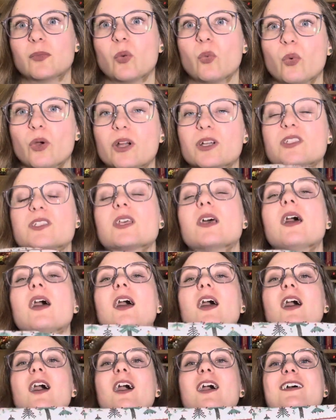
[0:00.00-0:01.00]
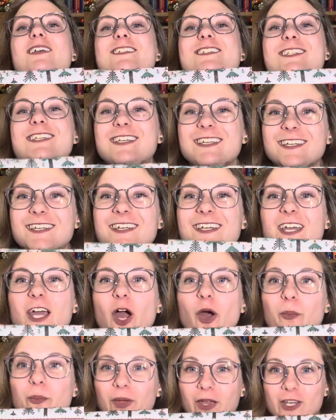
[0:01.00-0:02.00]
words, seeing
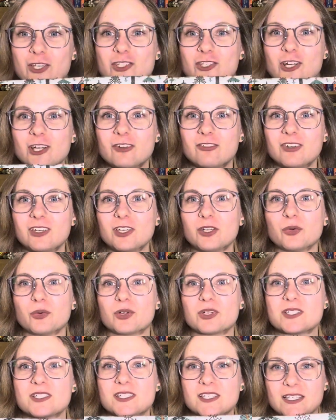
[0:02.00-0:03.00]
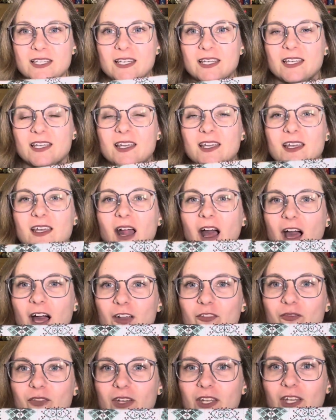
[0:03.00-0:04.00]
a picture of it or seeing it
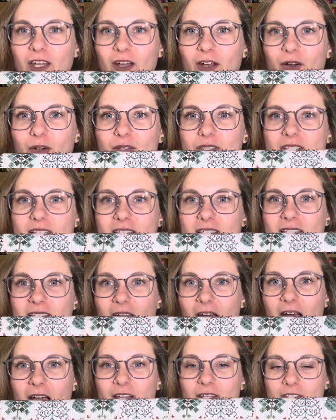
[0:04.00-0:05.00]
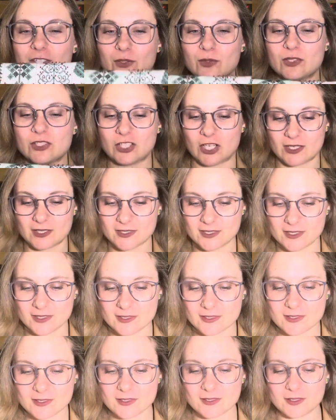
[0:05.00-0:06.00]
on video does not do it
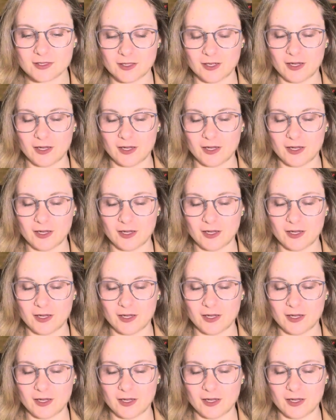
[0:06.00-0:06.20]
justice.